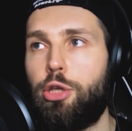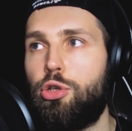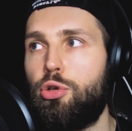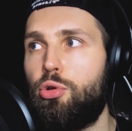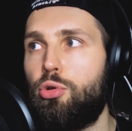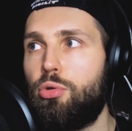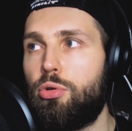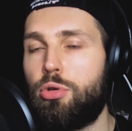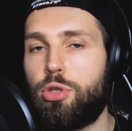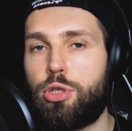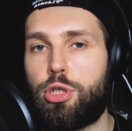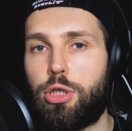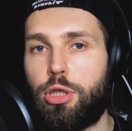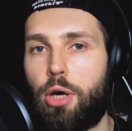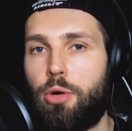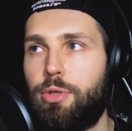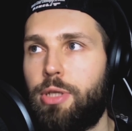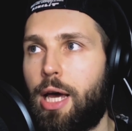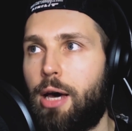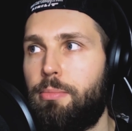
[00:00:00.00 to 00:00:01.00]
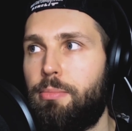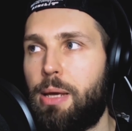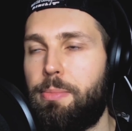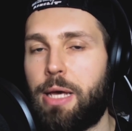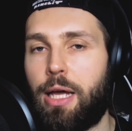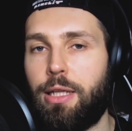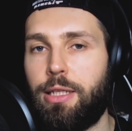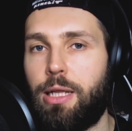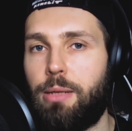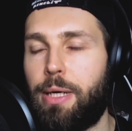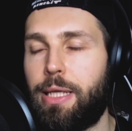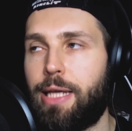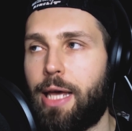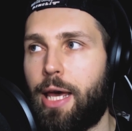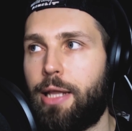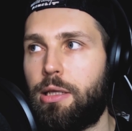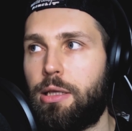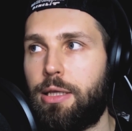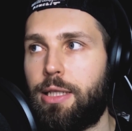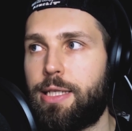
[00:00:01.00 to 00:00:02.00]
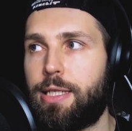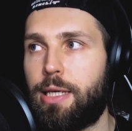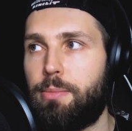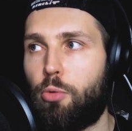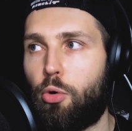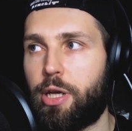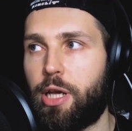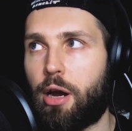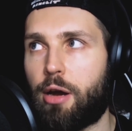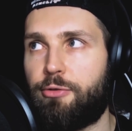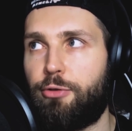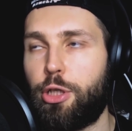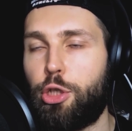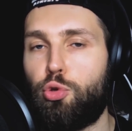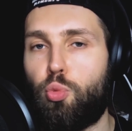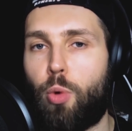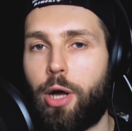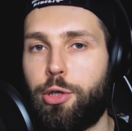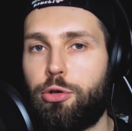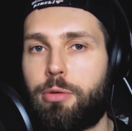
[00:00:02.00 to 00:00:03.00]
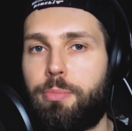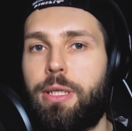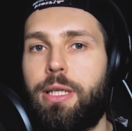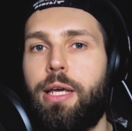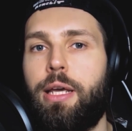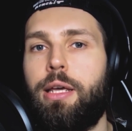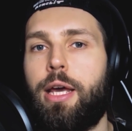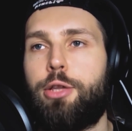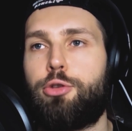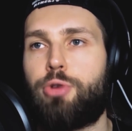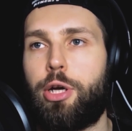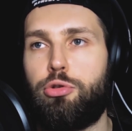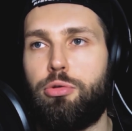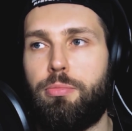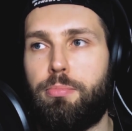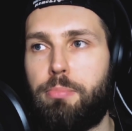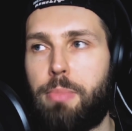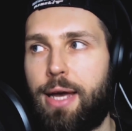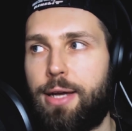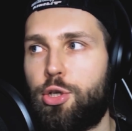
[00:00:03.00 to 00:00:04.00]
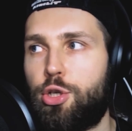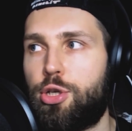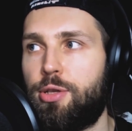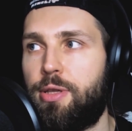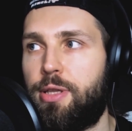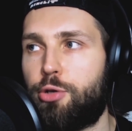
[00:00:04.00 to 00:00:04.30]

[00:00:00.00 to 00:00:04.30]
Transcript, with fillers: Try to slow down maybe a little bit and listen more carefully to what you're playing and try to match